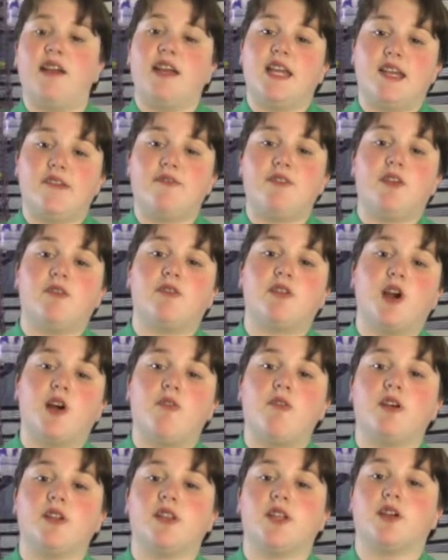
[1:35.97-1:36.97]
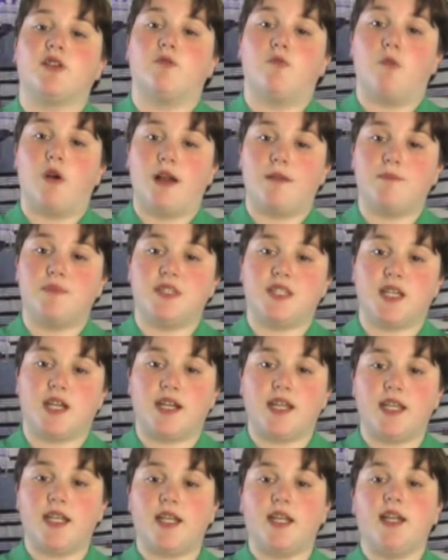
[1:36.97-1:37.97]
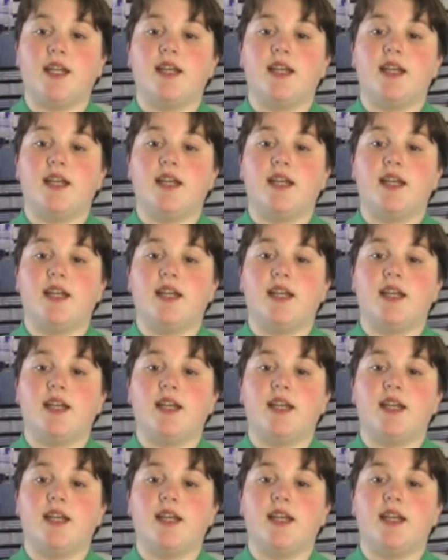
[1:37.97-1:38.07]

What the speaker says: If you go on their website,